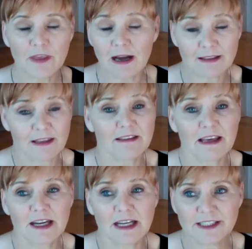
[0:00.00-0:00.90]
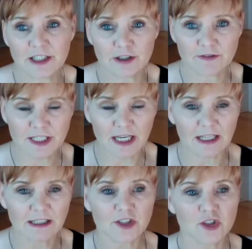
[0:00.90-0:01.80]
I think that idea of
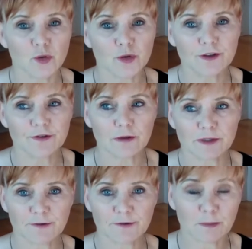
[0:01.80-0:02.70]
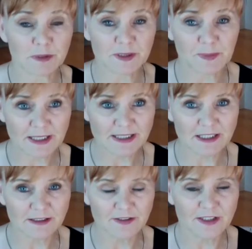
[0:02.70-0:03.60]
telling a story from different
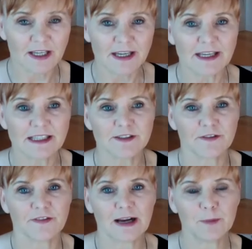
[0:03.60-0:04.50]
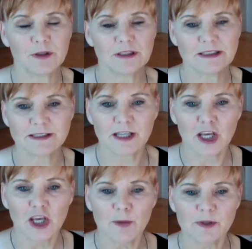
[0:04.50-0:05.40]
perspectives is fabulous.
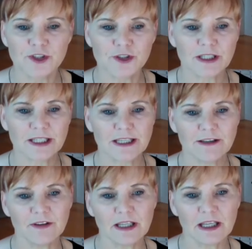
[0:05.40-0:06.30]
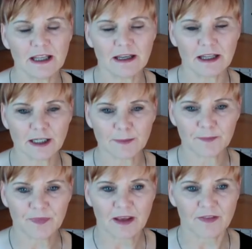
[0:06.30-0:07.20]
But you could even in
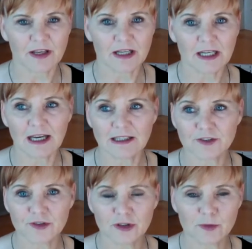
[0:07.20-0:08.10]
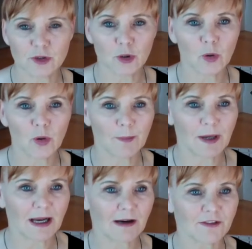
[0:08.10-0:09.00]
the classroom talk
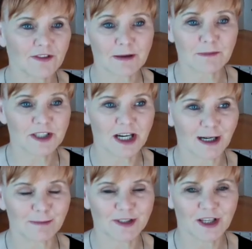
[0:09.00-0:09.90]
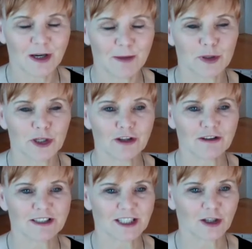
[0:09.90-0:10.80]
about sometimes putting
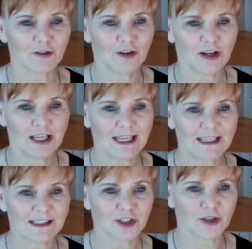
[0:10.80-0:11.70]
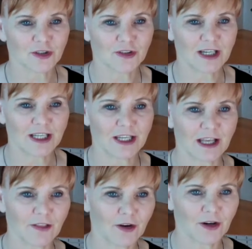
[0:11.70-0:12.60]
yourself into
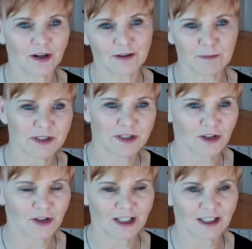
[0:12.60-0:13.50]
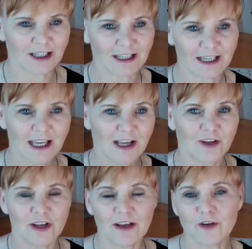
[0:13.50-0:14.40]
another persona, like
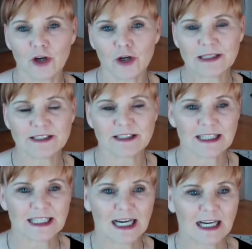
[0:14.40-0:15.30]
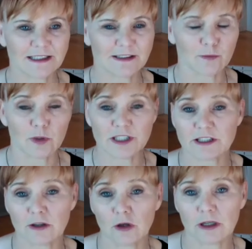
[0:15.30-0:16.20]
if you go into the garden, what does
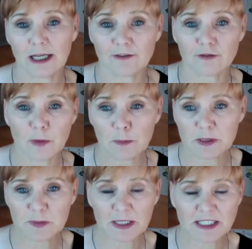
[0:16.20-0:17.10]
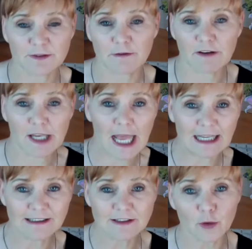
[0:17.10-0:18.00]
it look like from the perspective of an
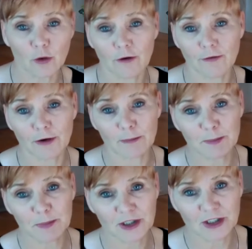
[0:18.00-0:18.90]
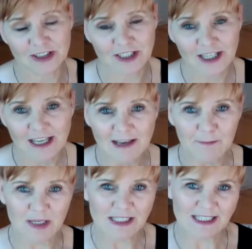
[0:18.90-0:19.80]
ant or from a bird?
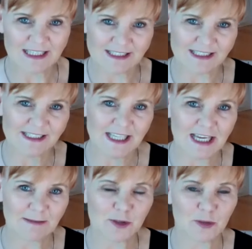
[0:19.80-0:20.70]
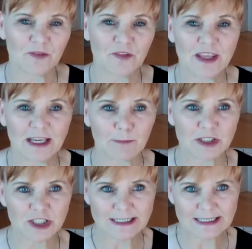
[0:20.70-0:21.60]
But it's the same sort of thing,
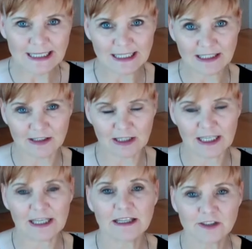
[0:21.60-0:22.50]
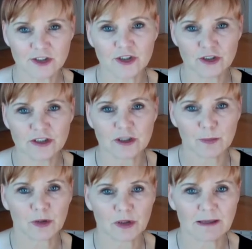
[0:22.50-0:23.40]
but just getting students to
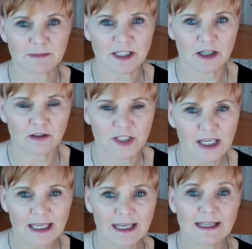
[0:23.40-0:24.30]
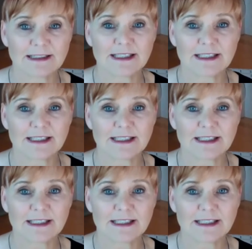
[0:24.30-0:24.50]
put themselves in